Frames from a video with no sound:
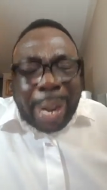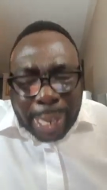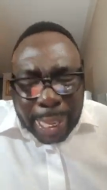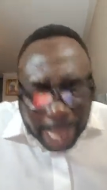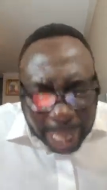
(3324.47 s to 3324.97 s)

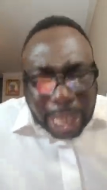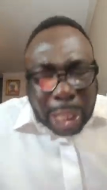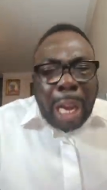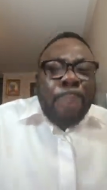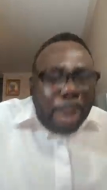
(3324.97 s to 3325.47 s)
what is
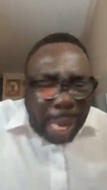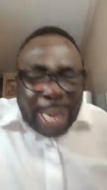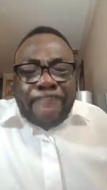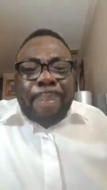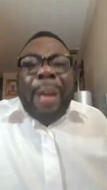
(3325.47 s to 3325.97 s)
grace,
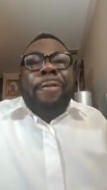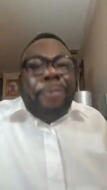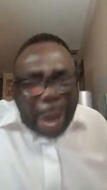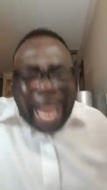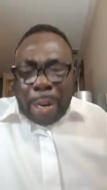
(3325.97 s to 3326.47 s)
planning, may
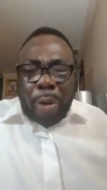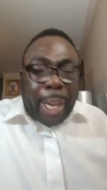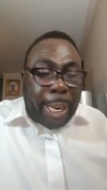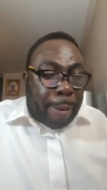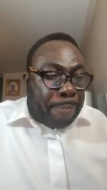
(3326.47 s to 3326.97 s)
fire
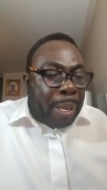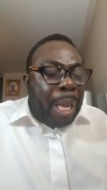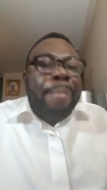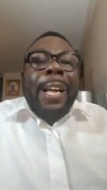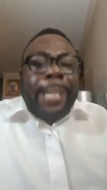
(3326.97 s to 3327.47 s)
locate them,
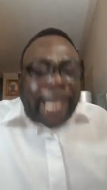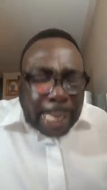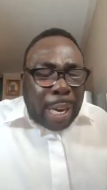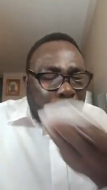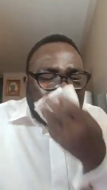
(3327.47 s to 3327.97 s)
may
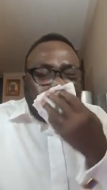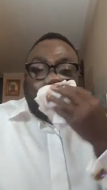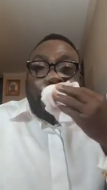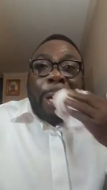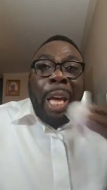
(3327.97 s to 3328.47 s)
tender locate
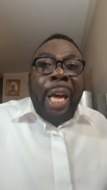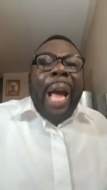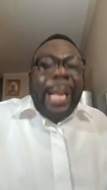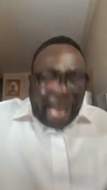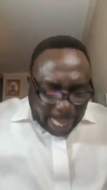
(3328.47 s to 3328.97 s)
them.
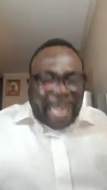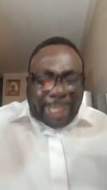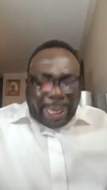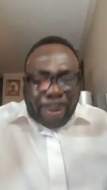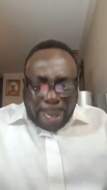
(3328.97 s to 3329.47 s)
I
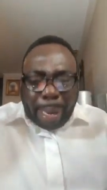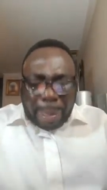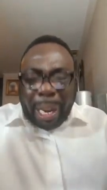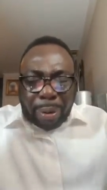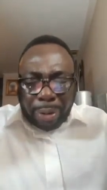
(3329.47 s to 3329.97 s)
crush them with the
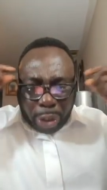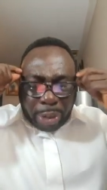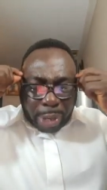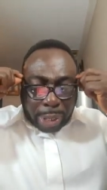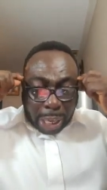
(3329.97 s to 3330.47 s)
blood of
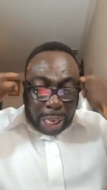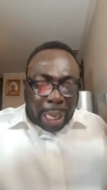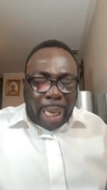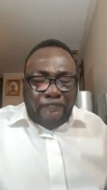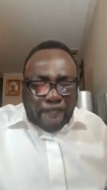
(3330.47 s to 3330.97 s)
Jesus.
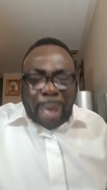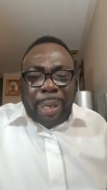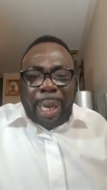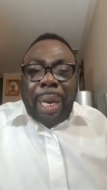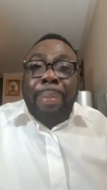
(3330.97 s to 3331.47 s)

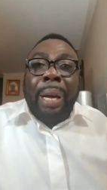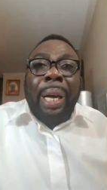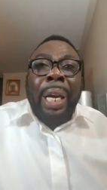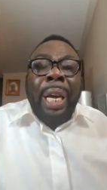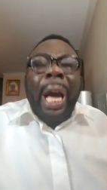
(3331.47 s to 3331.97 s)
Under them.
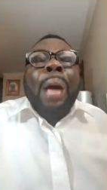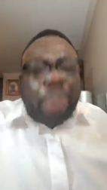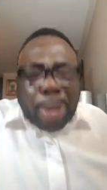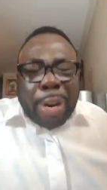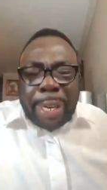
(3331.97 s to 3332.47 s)
I
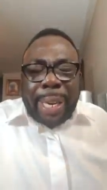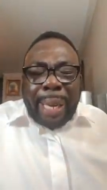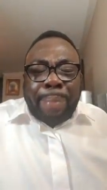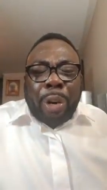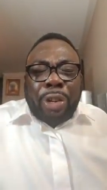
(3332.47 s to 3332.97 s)
pray in the
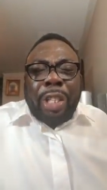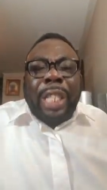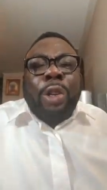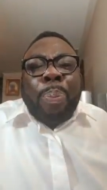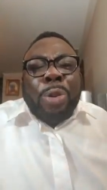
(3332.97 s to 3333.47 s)
name of
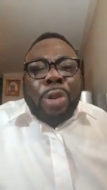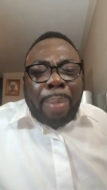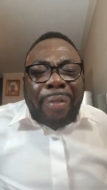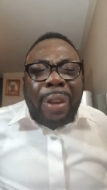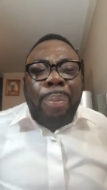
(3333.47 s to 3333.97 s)
Jesus. Open
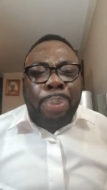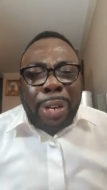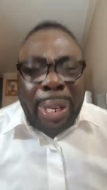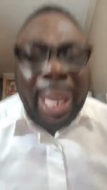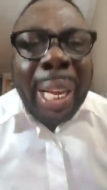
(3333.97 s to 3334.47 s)
your mouth and pray.